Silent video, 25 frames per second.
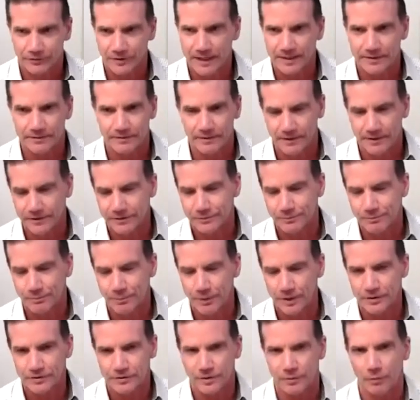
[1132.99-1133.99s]
That
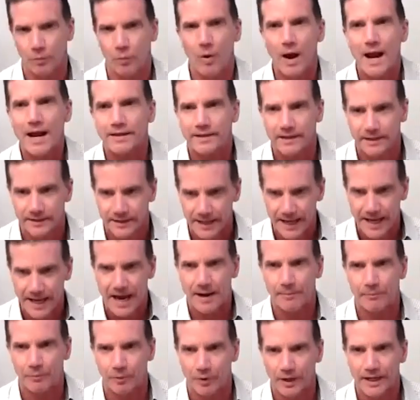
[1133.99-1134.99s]
is the way that they
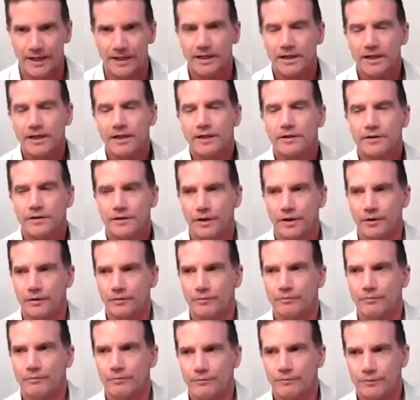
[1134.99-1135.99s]
operate
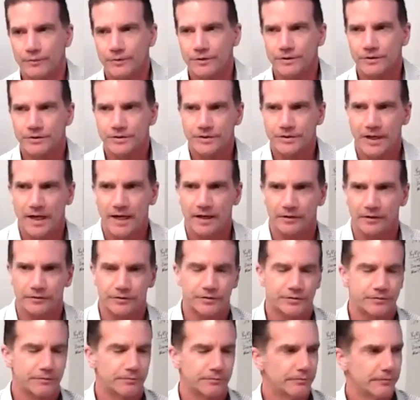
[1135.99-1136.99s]
their
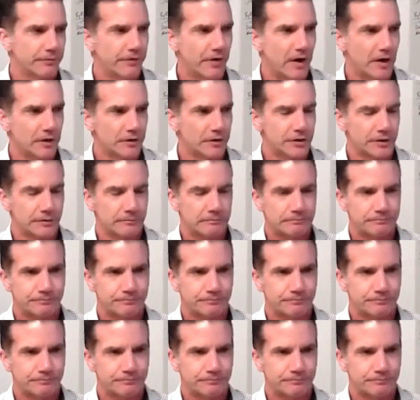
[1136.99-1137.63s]
sales function.